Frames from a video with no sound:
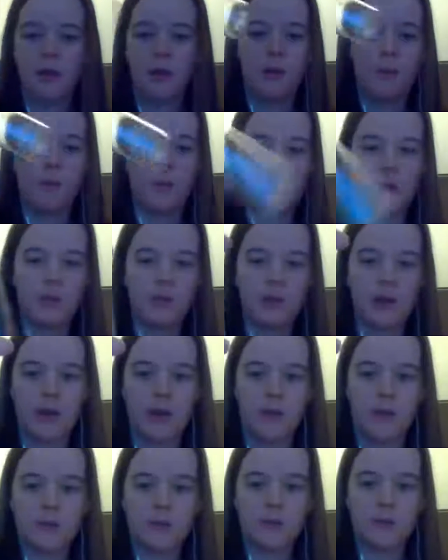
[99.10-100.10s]
one of the
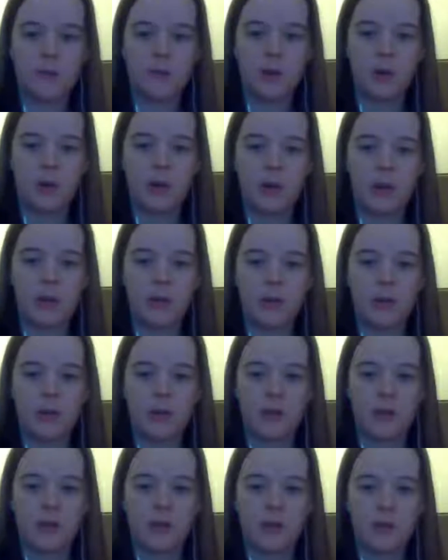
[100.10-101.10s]
vials from your kit that
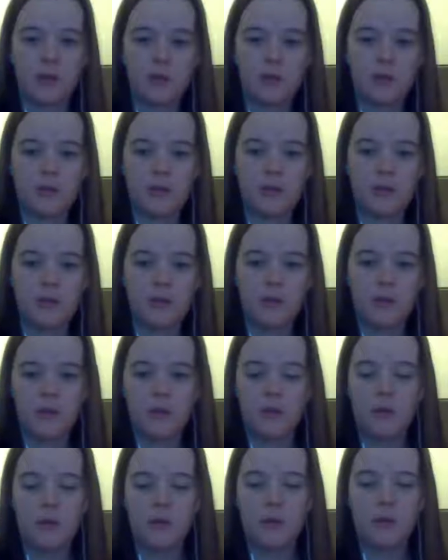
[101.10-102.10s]
look like this.
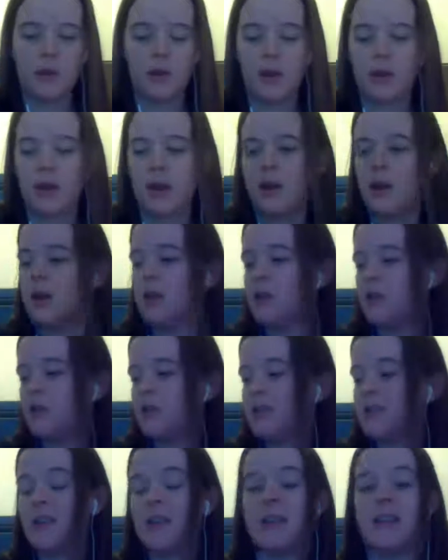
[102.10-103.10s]
All right, and
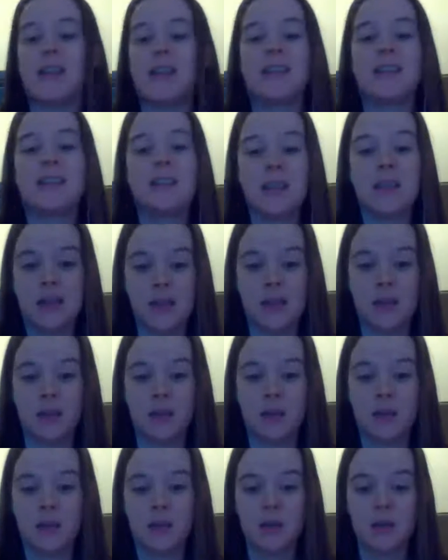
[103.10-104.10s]
you're just going to let it sit there
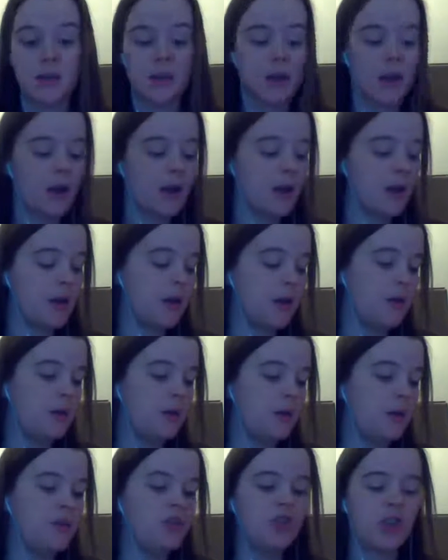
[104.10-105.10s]

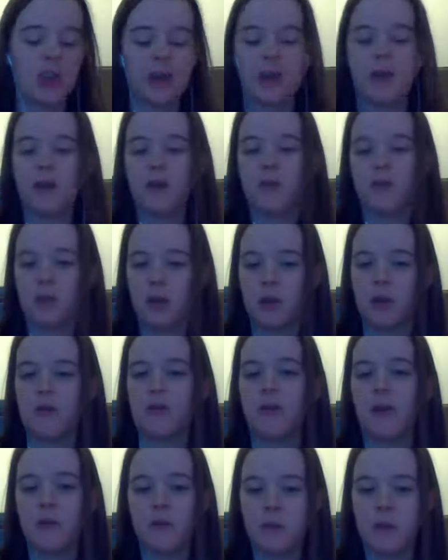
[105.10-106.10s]
and check it every
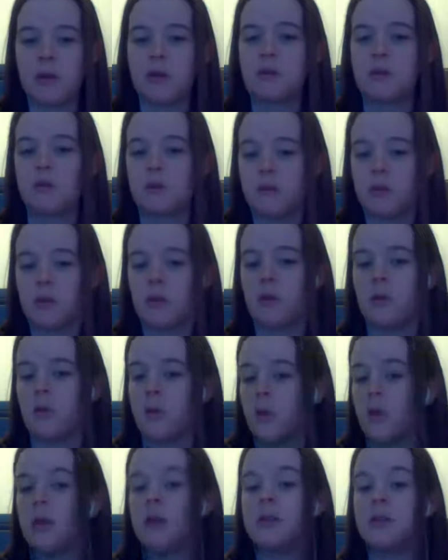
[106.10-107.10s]
5 minutes or so,
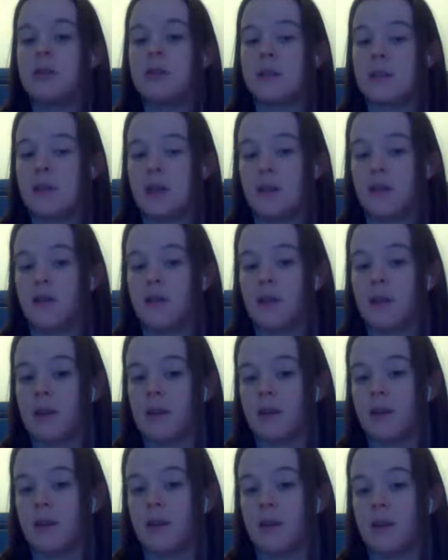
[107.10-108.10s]
see if
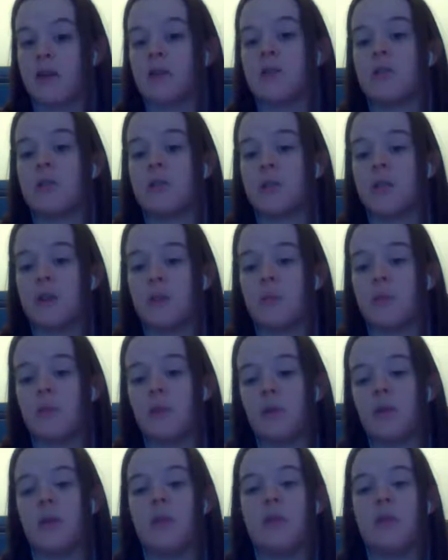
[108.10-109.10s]
anything actually
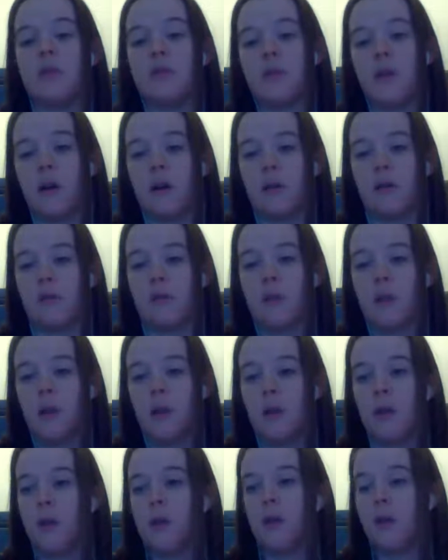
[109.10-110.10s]
completely dissolves
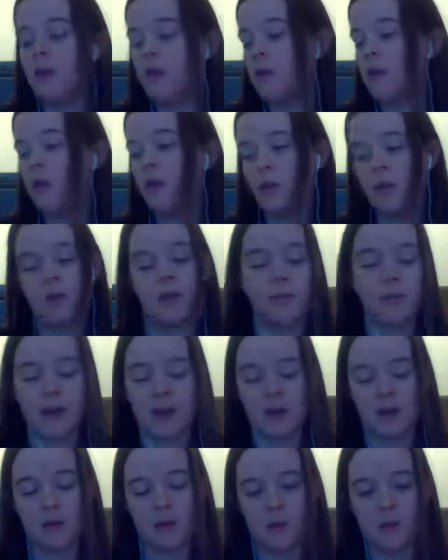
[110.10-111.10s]
in 30
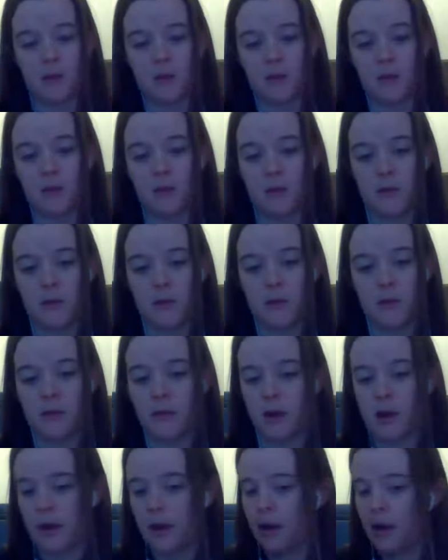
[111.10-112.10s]
minutes.
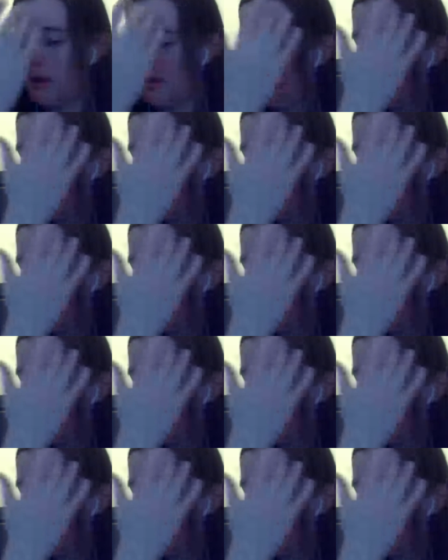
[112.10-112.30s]
Okay.